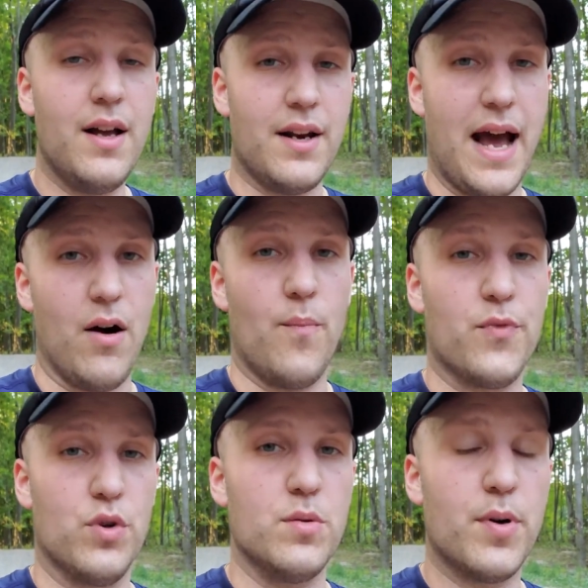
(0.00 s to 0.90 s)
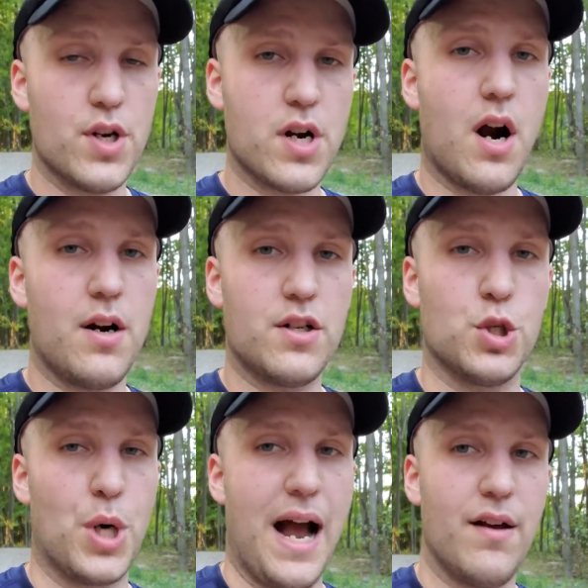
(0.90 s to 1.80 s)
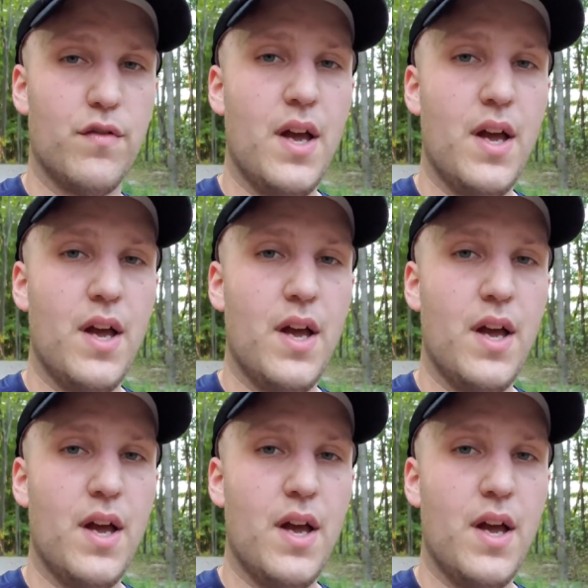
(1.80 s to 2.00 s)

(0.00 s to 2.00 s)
Now, when you put your car into drive,